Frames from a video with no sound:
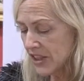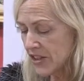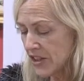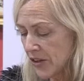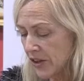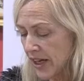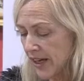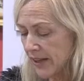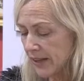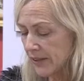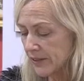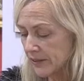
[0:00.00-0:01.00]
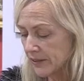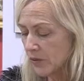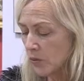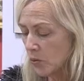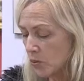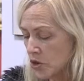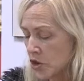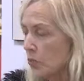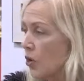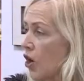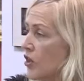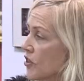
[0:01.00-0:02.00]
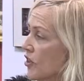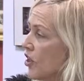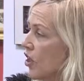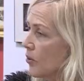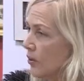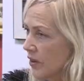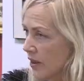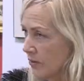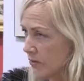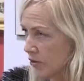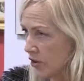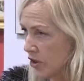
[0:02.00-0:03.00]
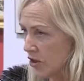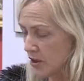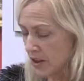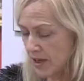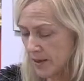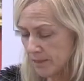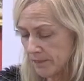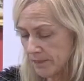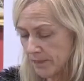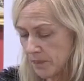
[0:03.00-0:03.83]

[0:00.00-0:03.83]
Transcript: So they, she walks along with them for a long time.